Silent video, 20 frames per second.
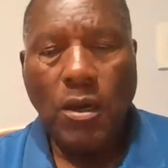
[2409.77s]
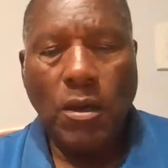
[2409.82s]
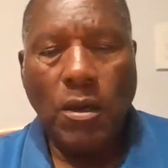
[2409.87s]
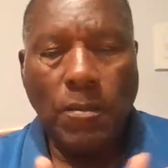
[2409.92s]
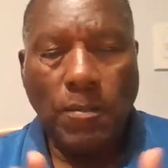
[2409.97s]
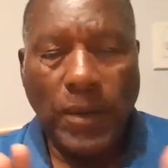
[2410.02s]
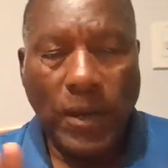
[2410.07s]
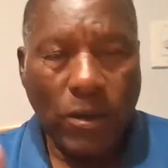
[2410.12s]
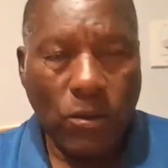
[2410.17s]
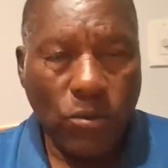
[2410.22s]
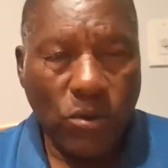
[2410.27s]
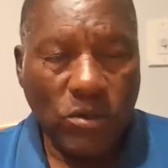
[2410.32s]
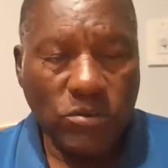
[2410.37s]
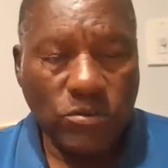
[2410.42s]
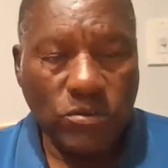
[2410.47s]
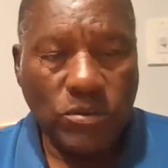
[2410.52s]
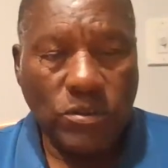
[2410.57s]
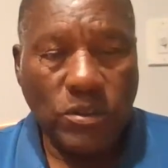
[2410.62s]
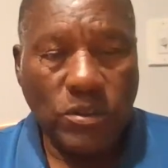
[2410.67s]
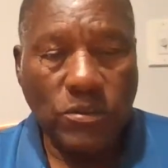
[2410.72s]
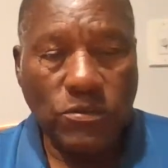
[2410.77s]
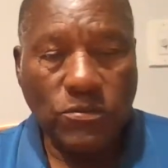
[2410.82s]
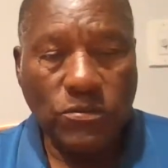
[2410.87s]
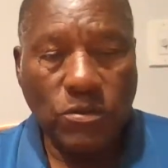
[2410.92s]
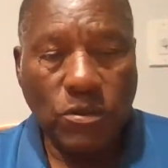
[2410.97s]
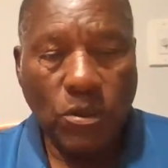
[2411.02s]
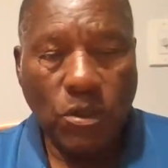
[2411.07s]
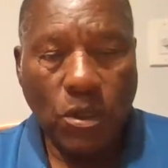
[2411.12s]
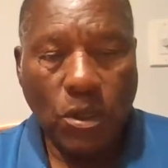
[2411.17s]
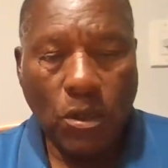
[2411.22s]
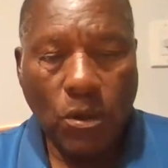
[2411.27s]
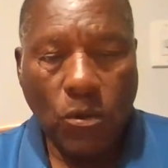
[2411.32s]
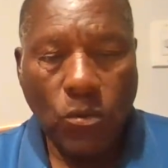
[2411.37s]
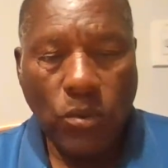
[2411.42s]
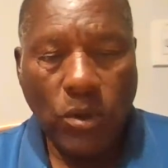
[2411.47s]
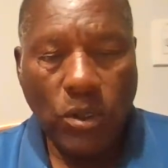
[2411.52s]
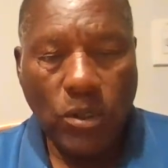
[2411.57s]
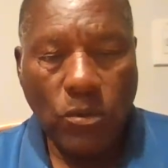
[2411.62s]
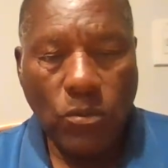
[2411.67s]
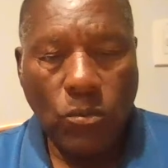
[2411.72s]
My question is,
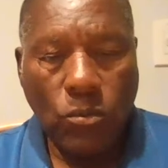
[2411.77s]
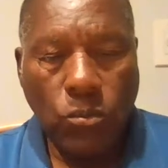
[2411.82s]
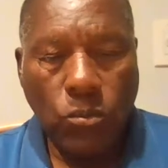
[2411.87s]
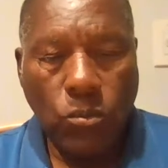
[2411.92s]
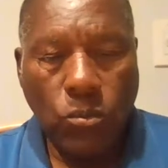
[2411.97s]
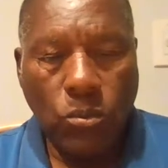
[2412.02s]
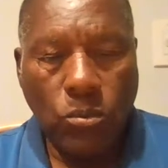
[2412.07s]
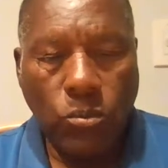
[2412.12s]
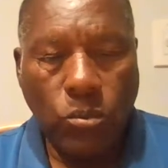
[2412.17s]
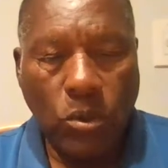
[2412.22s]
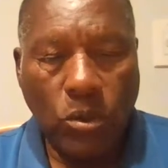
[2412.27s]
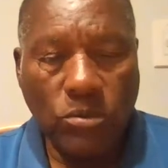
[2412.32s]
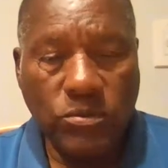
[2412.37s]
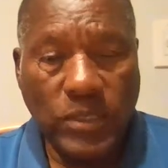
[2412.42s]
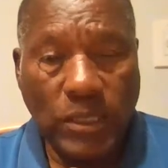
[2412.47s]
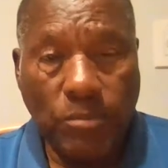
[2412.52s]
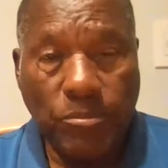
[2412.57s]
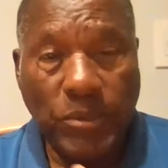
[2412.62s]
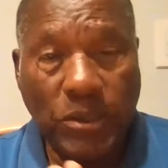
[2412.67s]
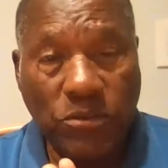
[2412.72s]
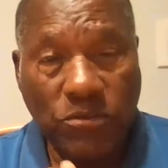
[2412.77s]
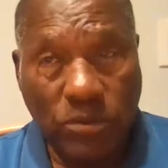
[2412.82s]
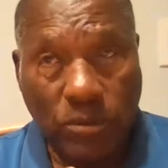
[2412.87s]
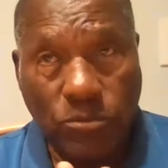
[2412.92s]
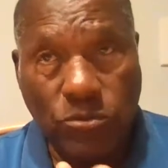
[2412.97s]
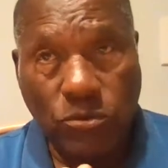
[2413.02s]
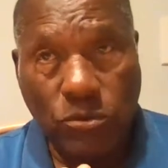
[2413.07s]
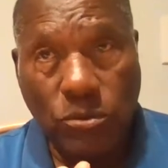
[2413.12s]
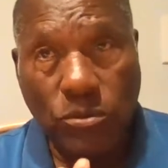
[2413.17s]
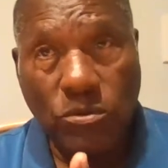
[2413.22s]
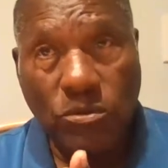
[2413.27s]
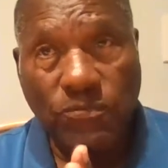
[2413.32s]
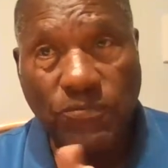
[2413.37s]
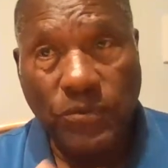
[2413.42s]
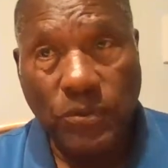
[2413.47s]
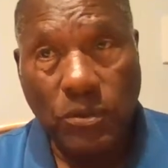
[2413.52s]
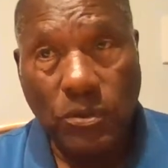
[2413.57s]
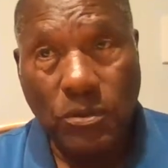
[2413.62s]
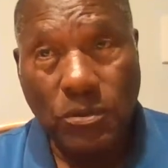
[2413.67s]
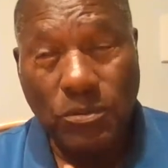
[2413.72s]
well, won't that make some students
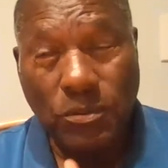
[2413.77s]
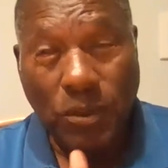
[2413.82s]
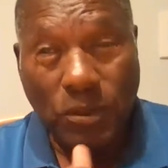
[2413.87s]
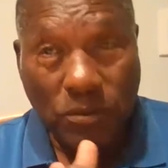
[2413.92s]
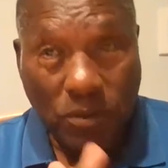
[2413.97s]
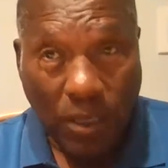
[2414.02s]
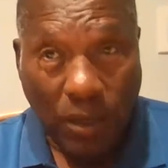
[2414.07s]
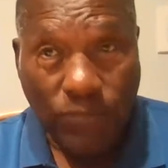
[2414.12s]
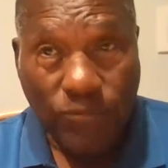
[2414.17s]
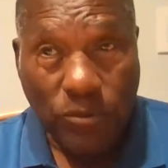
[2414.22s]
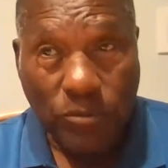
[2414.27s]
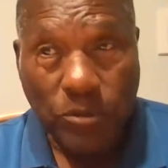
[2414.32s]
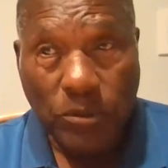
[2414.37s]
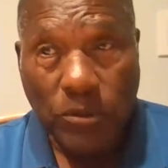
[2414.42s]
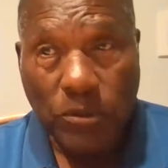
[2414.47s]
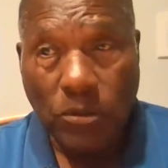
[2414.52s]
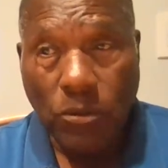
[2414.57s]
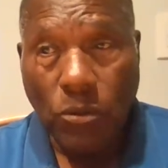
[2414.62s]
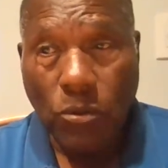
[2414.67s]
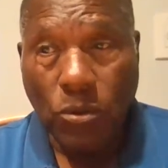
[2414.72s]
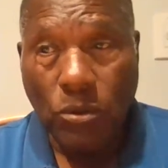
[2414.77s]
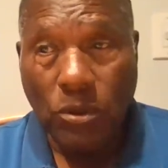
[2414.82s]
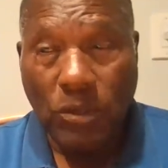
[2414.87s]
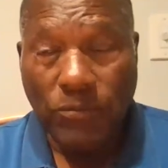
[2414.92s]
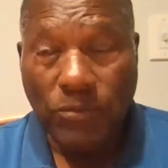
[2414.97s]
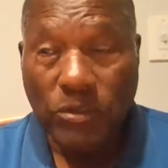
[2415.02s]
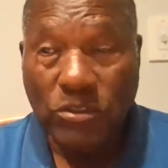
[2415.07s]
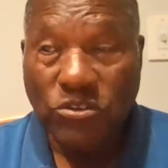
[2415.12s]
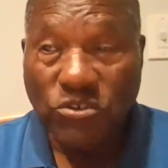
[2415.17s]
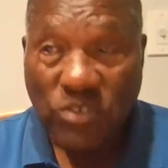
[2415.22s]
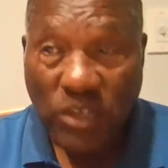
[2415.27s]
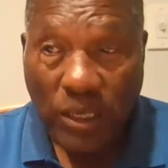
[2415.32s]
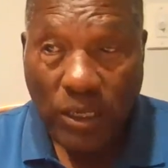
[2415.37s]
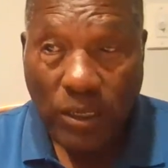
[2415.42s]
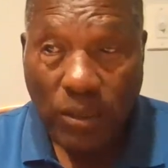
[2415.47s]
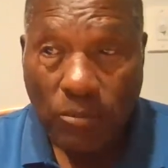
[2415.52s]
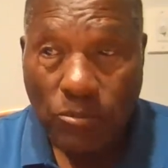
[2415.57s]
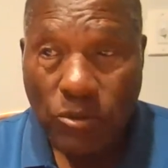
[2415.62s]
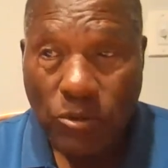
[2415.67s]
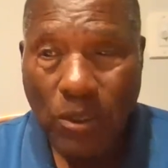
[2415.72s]
feel uncomfortable or even
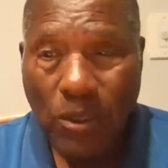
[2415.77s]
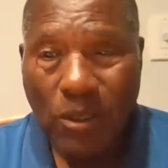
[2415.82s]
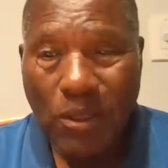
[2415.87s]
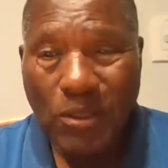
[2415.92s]
ashamed?